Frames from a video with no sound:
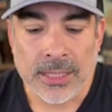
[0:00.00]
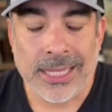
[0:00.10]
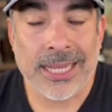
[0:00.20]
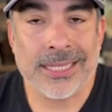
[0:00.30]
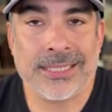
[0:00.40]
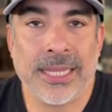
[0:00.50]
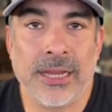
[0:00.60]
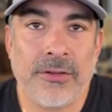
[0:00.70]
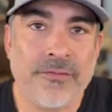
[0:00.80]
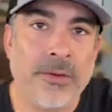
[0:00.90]
he gets to
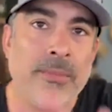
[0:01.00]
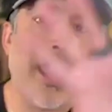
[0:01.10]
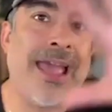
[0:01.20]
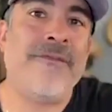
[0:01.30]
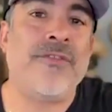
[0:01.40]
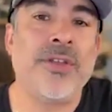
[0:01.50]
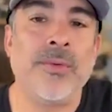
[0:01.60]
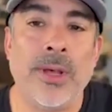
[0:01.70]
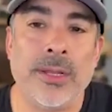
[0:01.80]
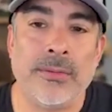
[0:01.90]
hear it from
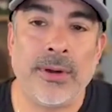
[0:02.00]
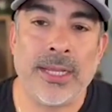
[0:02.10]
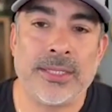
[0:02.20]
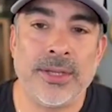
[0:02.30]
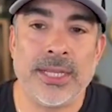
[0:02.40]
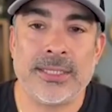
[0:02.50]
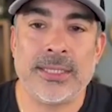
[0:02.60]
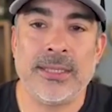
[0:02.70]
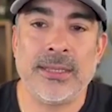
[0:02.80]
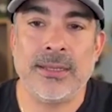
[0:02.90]
everyone, right? So he gets to see yeah.